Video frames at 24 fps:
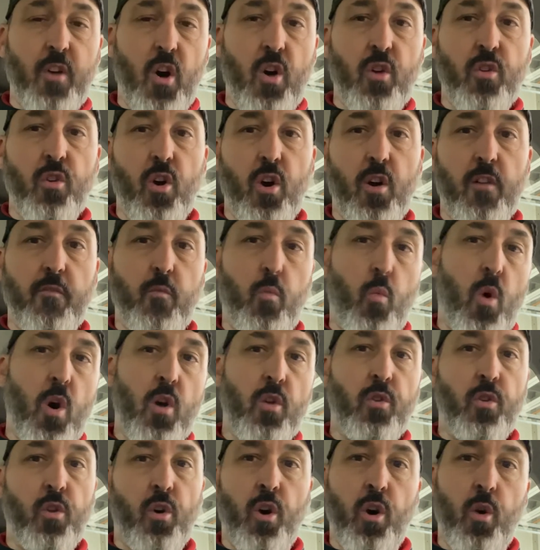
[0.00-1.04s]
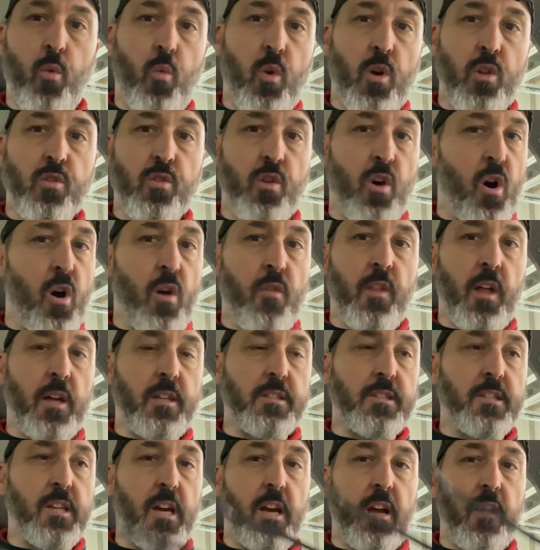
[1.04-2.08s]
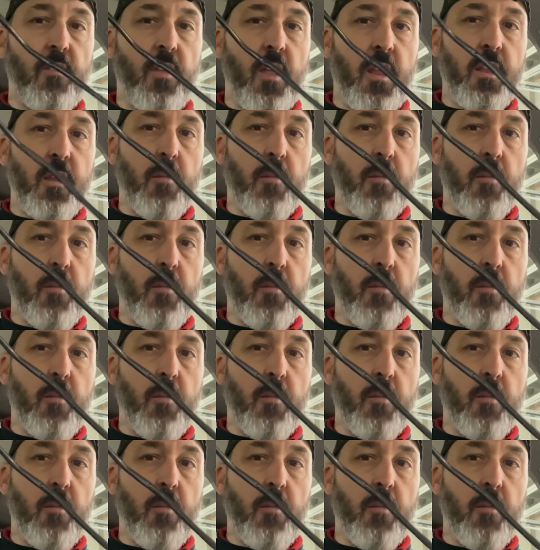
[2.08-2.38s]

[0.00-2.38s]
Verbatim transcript: on off, one naught, one naught, and that's it. And then the